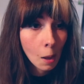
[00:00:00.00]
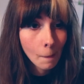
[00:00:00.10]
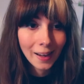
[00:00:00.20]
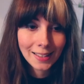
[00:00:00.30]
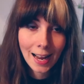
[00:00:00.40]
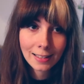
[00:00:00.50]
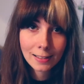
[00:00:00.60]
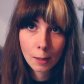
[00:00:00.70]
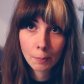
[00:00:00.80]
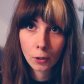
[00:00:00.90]
my tax
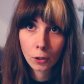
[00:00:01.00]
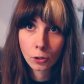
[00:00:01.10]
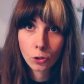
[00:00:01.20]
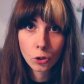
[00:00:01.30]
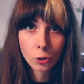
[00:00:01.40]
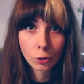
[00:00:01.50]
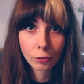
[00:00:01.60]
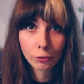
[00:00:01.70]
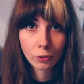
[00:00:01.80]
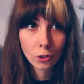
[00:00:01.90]
number took
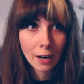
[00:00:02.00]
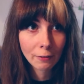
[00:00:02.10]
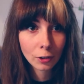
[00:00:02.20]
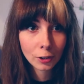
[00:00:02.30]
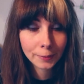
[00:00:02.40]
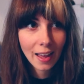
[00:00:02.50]
forever,